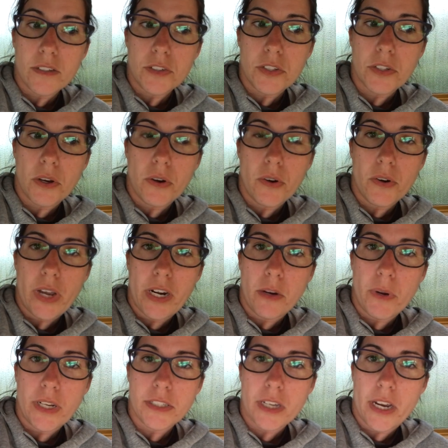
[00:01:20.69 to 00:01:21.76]
So
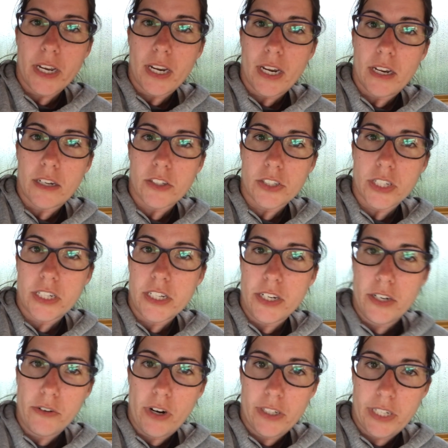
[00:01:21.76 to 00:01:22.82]
anyways, I just
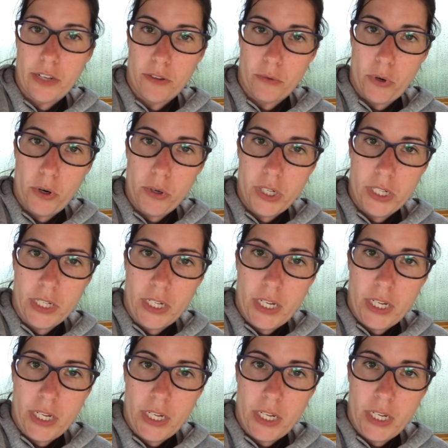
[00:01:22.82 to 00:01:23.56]
continued on down the road